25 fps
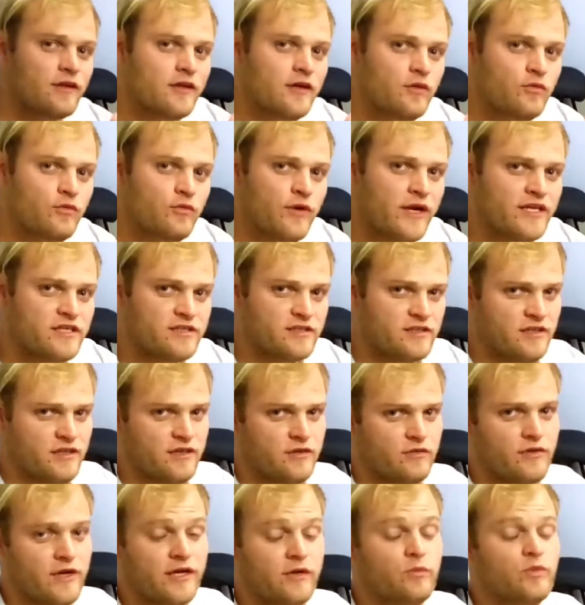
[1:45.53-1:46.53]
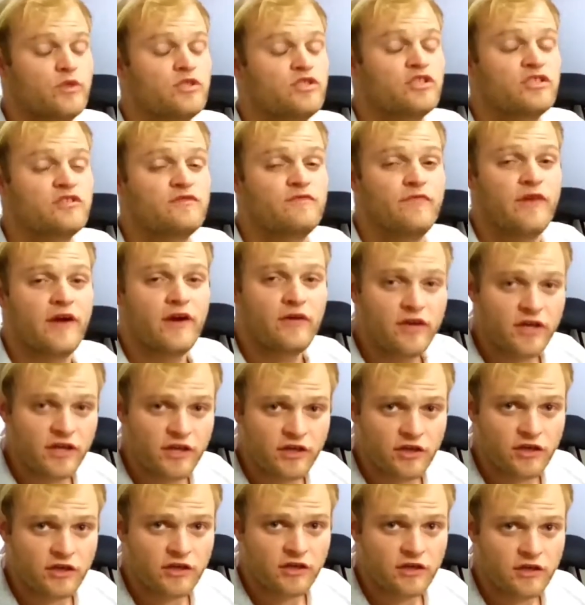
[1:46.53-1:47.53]
a resting rate which is
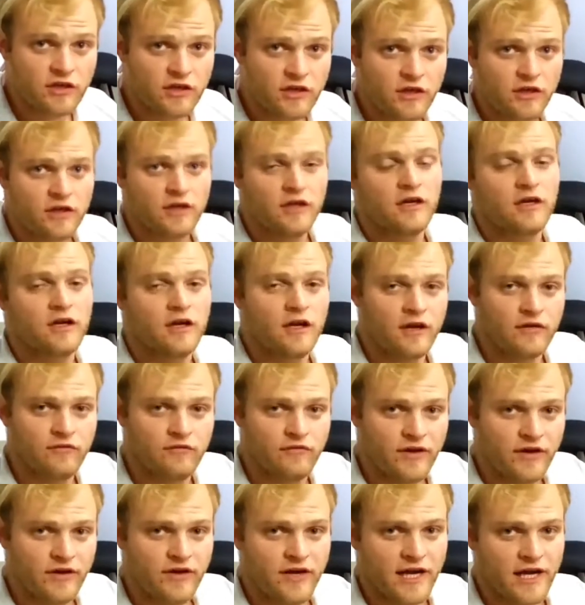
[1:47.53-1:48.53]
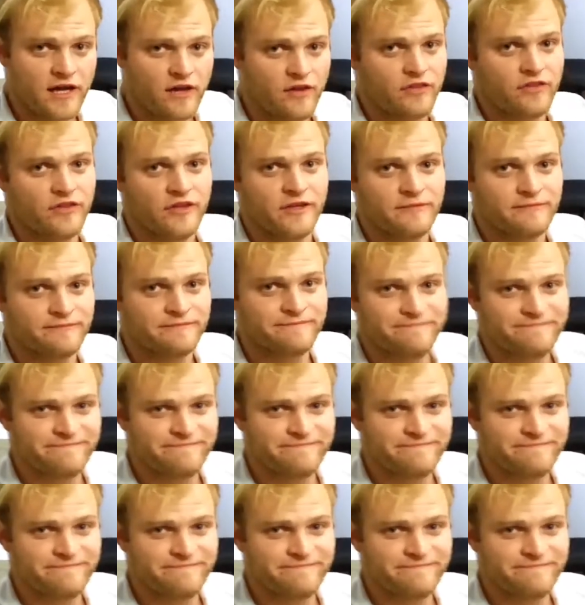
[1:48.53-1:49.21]
very good very healthy